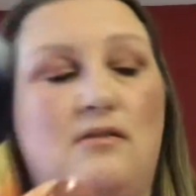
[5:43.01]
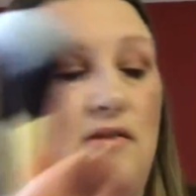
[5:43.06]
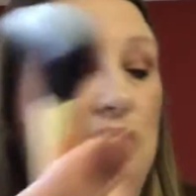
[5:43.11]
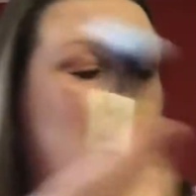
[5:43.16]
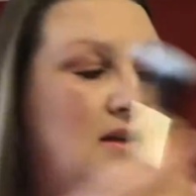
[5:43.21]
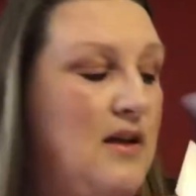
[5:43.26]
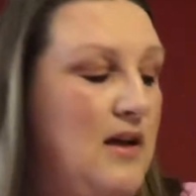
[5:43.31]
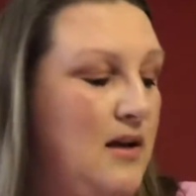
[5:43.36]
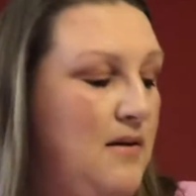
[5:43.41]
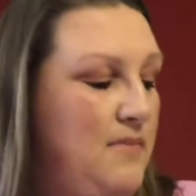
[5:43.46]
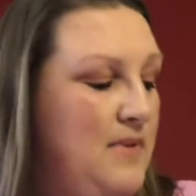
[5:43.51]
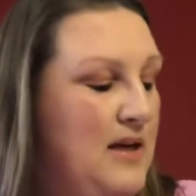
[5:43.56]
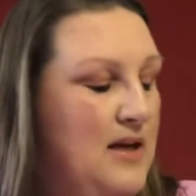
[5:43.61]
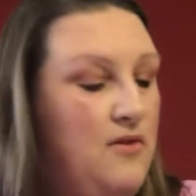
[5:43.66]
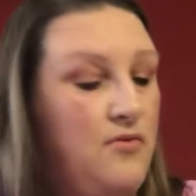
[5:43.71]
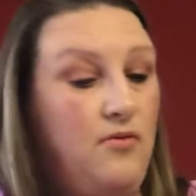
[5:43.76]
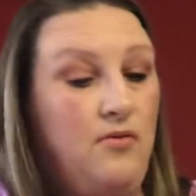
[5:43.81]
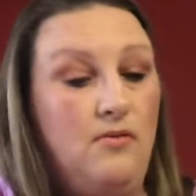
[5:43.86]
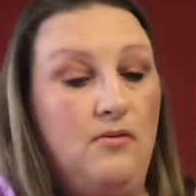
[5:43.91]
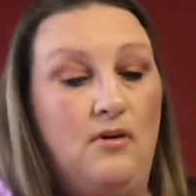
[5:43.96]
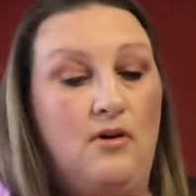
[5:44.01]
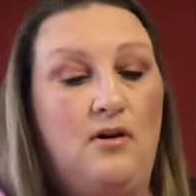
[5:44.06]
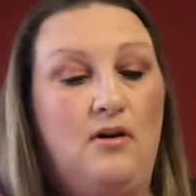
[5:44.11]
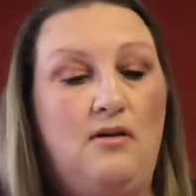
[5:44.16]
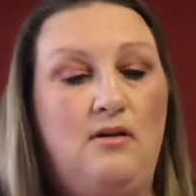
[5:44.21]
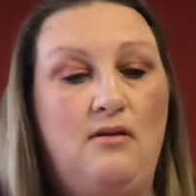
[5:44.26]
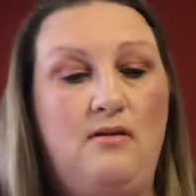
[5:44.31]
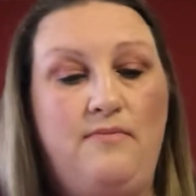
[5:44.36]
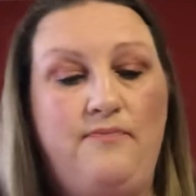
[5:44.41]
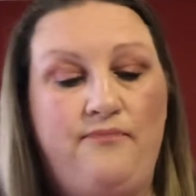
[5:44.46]
so that would be
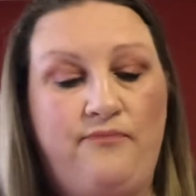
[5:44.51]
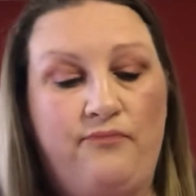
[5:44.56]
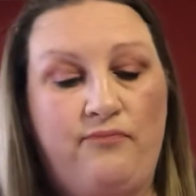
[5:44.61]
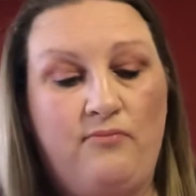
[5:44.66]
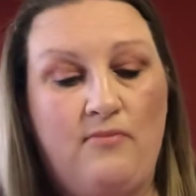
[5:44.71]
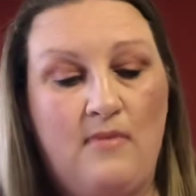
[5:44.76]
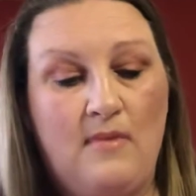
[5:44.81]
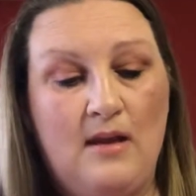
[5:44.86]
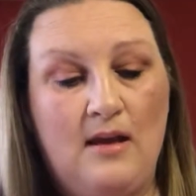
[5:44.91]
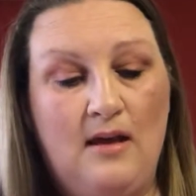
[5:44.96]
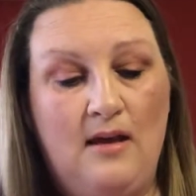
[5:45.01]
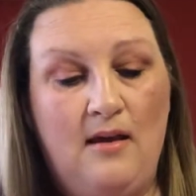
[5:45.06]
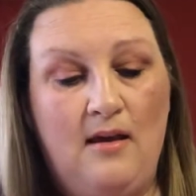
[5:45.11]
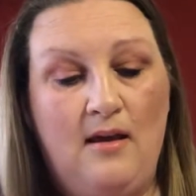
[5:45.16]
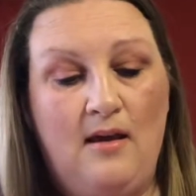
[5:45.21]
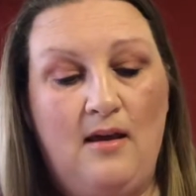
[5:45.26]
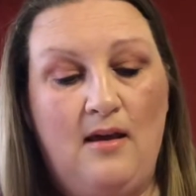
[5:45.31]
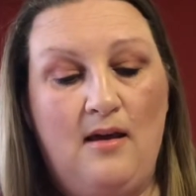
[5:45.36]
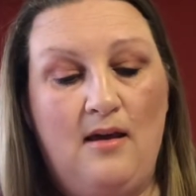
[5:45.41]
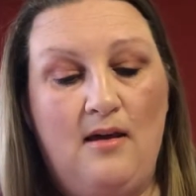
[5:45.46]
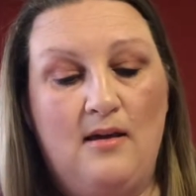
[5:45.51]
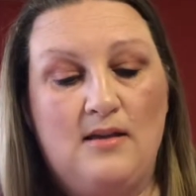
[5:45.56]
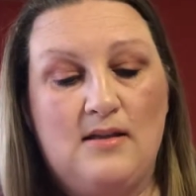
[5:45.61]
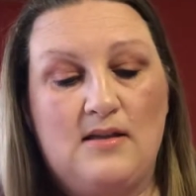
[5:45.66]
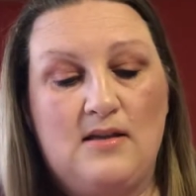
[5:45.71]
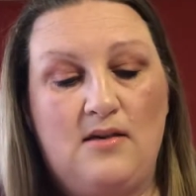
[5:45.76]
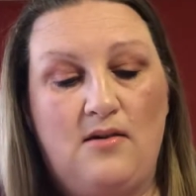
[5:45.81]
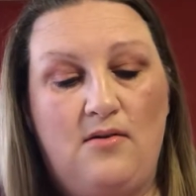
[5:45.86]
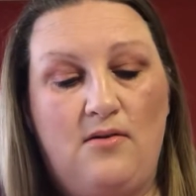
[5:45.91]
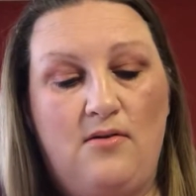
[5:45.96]
cool.
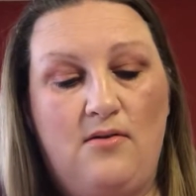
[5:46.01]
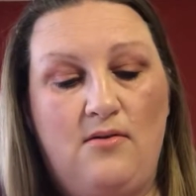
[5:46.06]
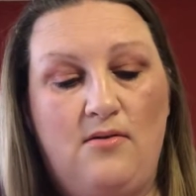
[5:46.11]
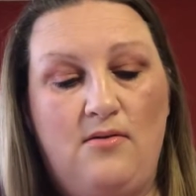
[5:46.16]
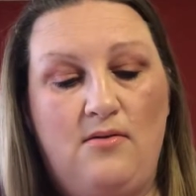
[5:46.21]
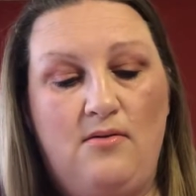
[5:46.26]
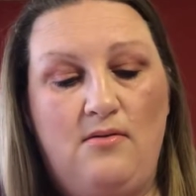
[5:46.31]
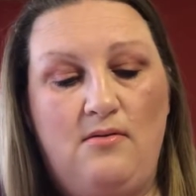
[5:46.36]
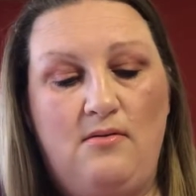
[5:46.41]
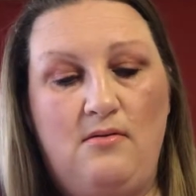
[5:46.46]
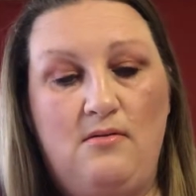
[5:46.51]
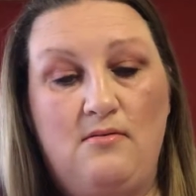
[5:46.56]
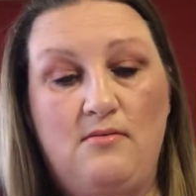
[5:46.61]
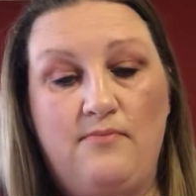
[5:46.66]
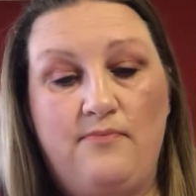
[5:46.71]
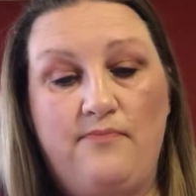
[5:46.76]
So,